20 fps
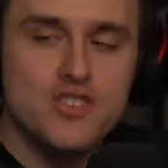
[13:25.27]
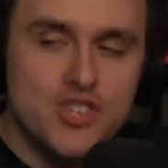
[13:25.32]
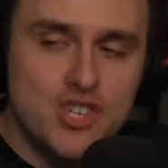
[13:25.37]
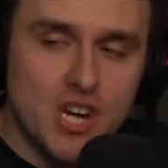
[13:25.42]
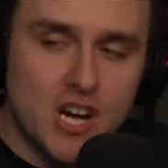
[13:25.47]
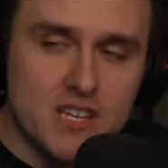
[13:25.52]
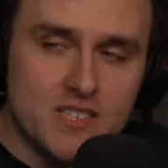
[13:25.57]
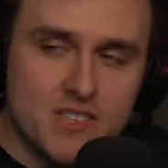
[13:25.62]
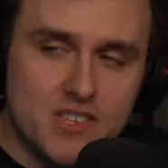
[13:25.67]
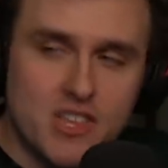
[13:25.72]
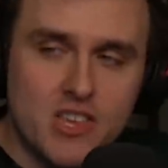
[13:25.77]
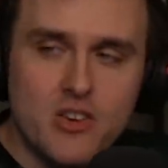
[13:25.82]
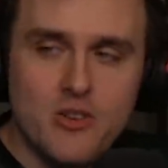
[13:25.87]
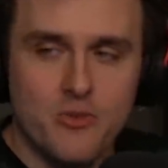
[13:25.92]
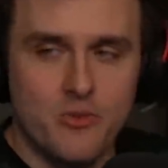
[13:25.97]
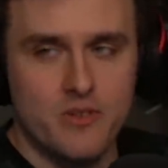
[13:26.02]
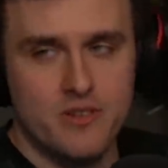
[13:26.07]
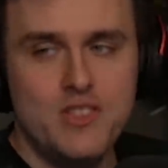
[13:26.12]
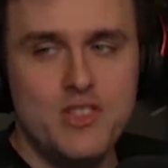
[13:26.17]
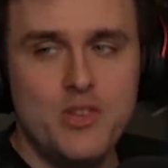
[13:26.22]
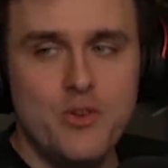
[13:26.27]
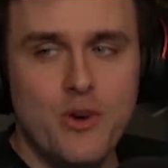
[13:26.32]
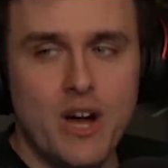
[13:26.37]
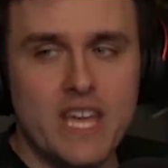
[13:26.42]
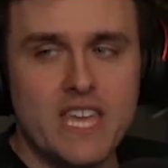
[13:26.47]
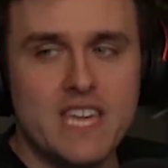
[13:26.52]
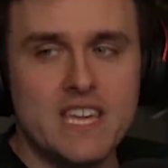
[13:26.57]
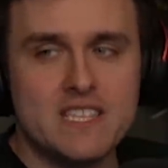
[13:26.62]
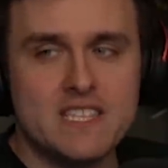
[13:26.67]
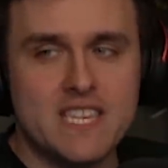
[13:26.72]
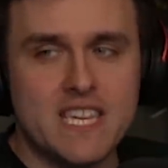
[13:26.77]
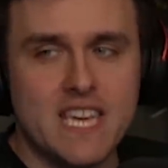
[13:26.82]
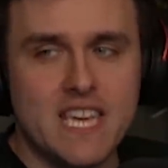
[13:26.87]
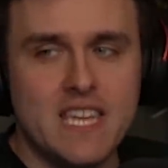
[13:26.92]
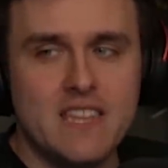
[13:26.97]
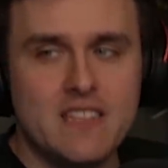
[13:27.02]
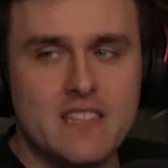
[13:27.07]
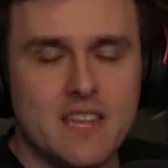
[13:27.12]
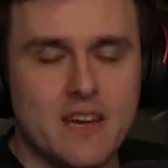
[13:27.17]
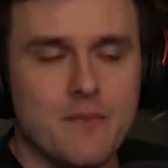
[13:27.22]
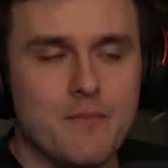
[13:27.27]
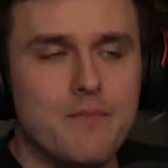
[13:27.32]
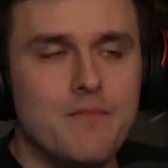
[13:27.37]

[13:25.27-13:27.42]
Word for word: Just you. Do I get to eat them?